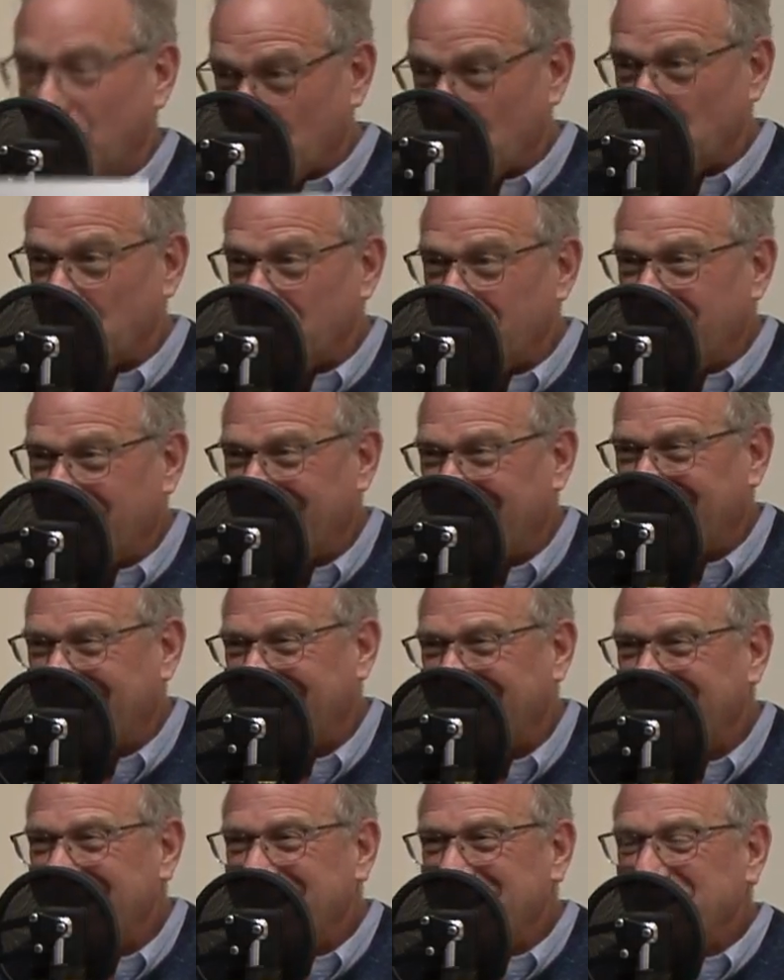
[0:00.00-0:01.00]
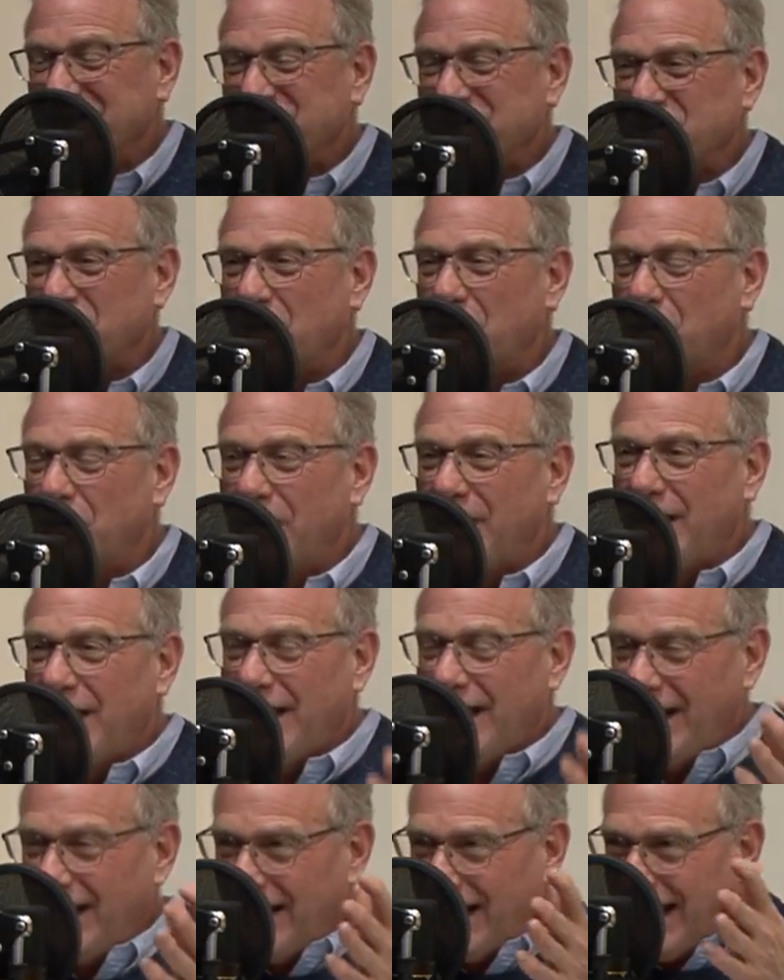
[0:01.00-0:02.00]
food. So
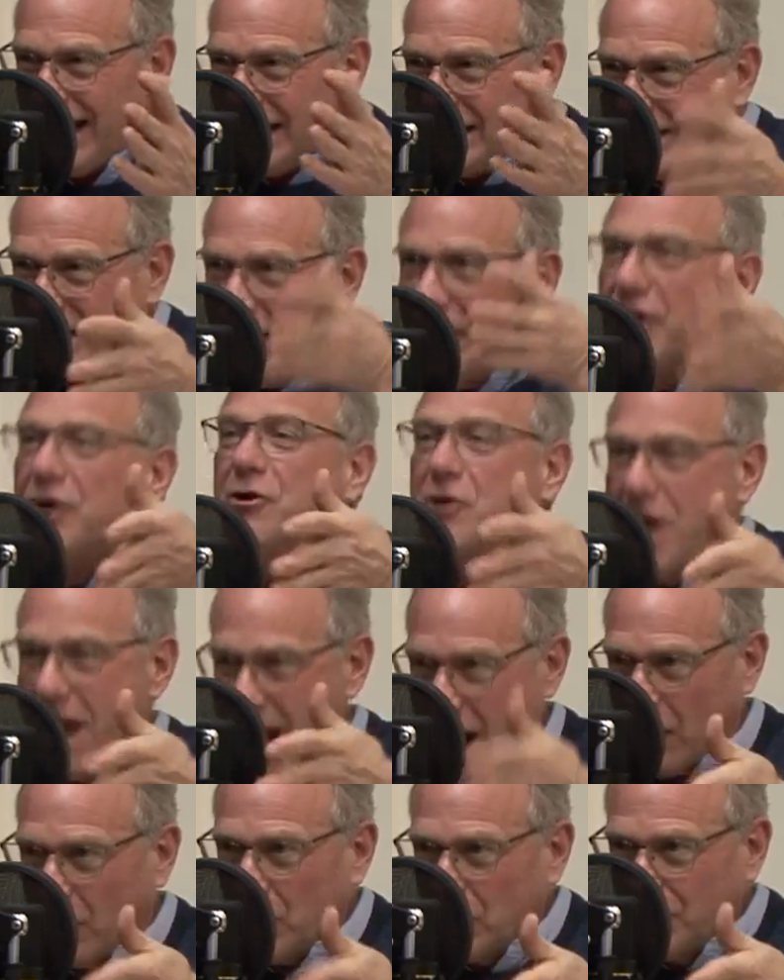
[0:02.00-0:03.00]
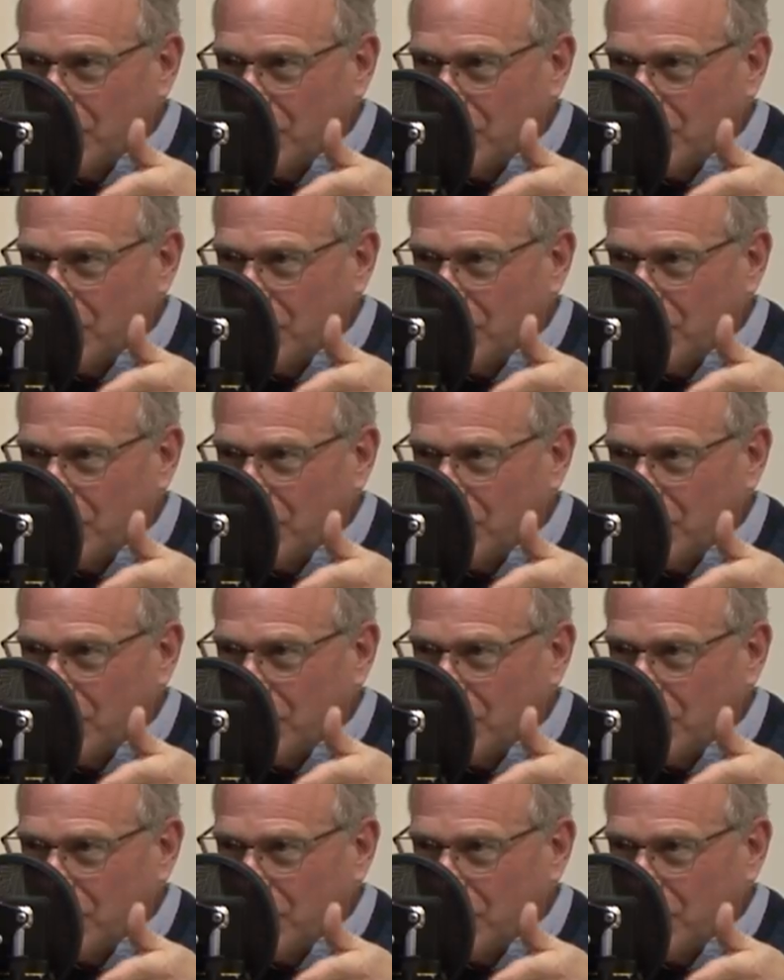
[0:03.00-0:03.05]
it's here now.